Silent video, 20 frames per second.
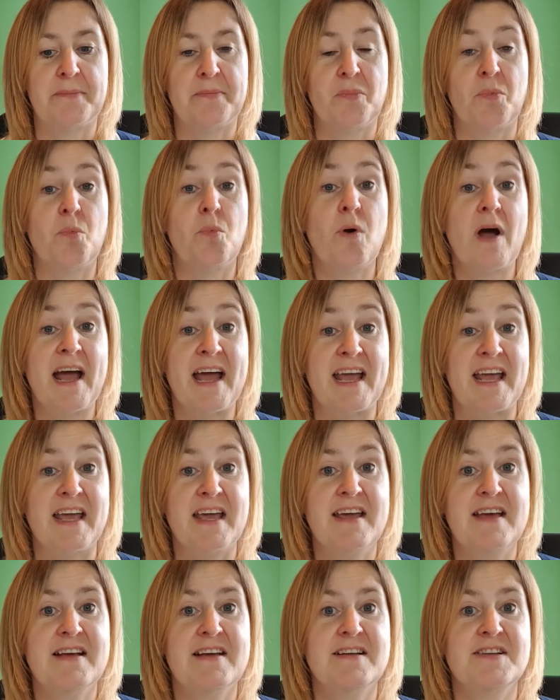way
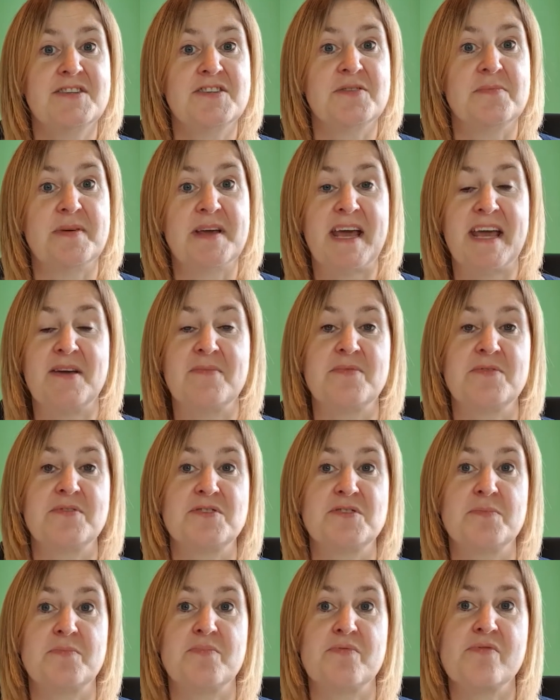to be able
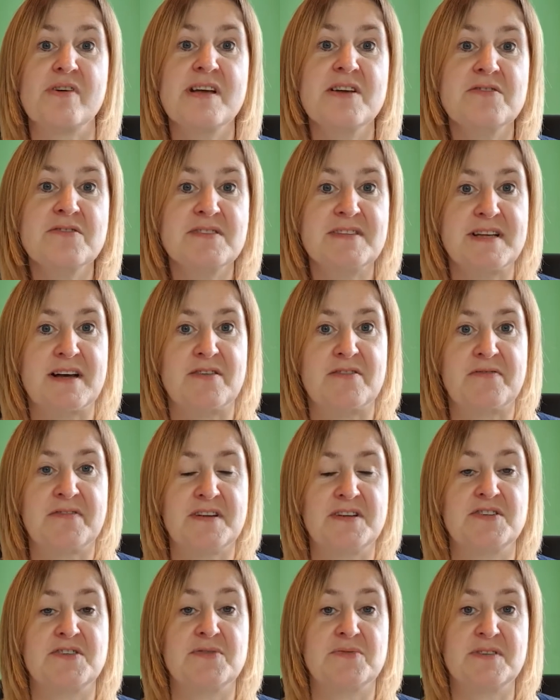to bring yourself
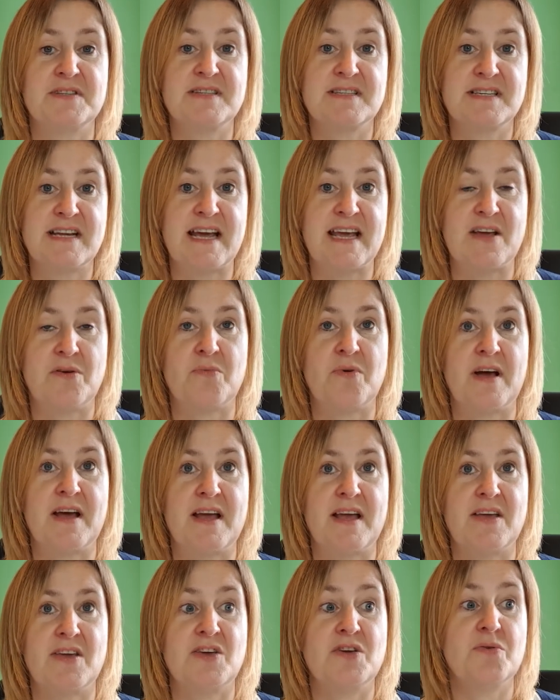into a state where
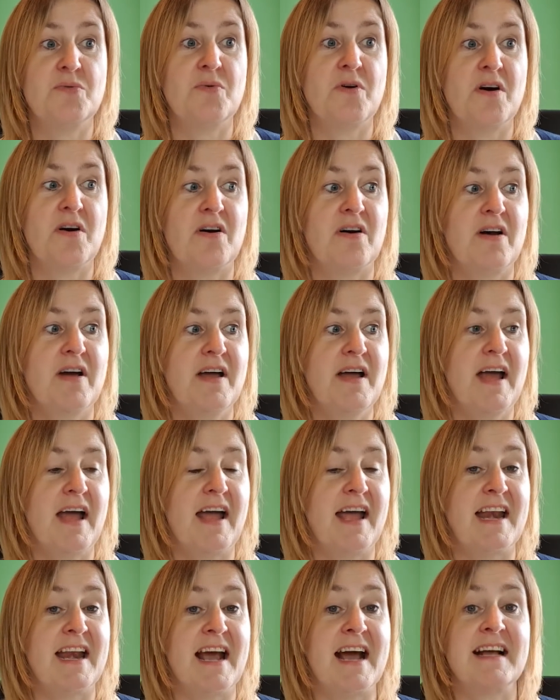you are
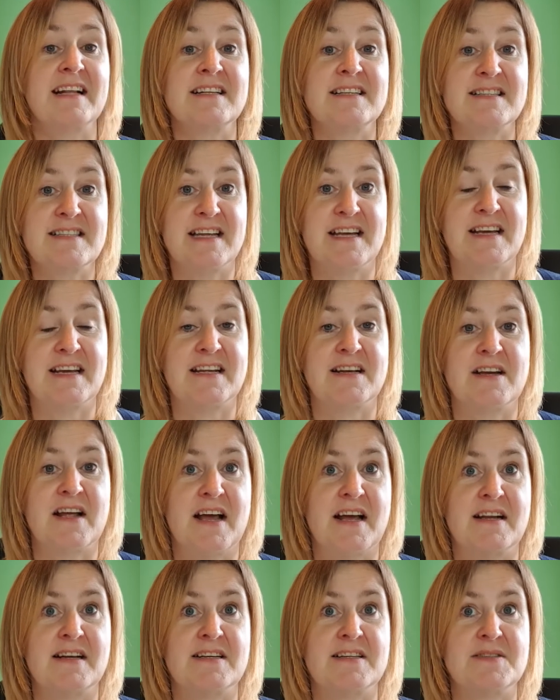enhancing
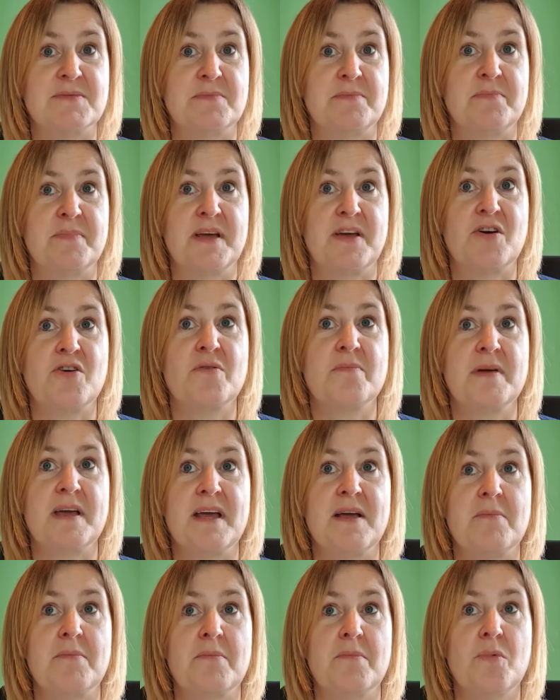and
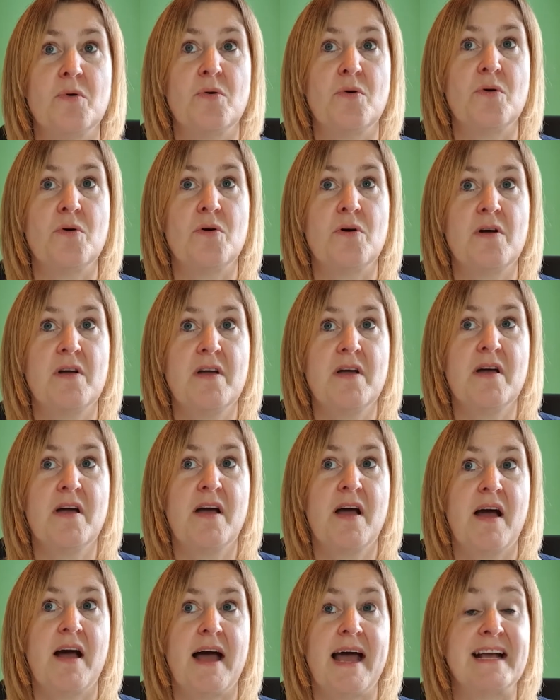becoming more
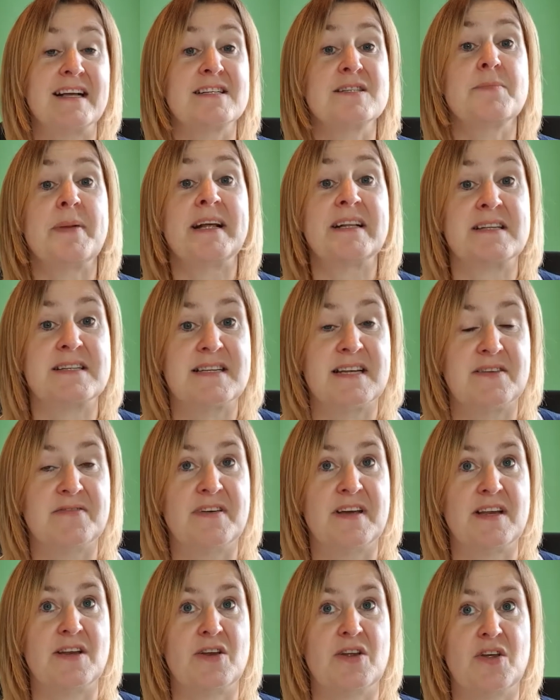expansive
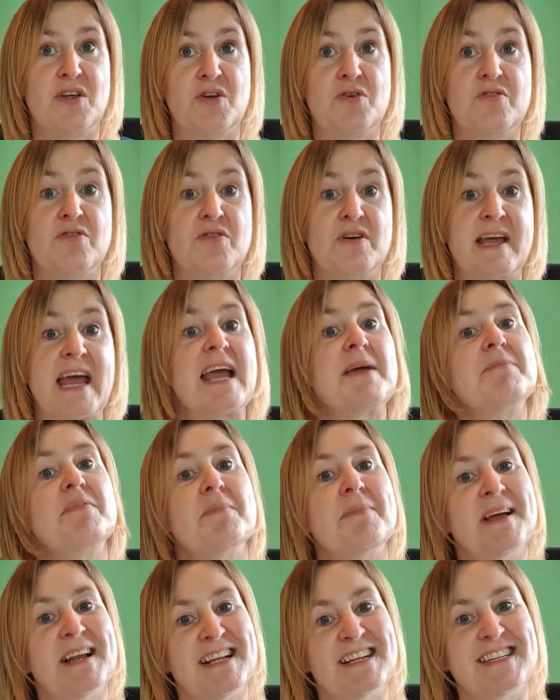in your
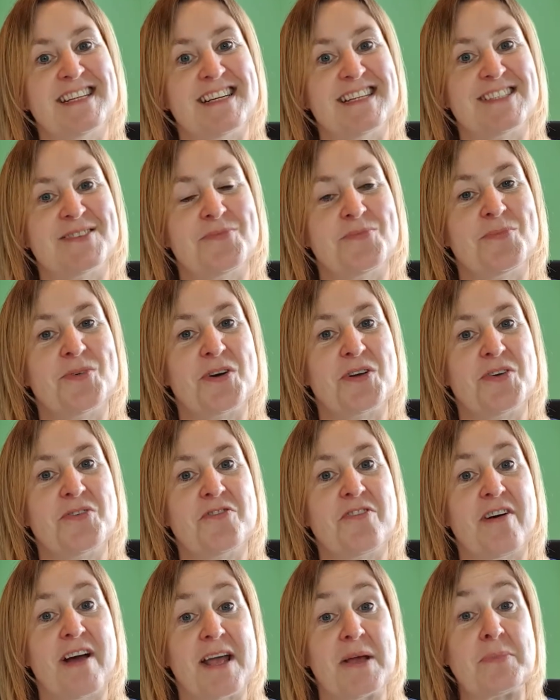capabilities and what you
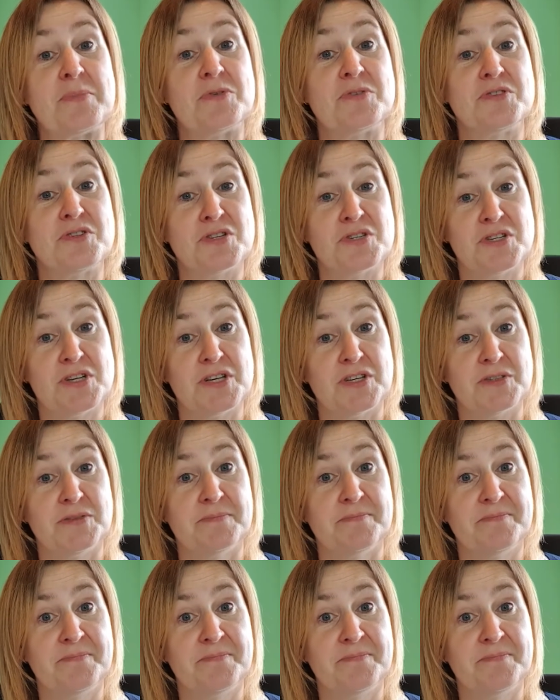are able to do.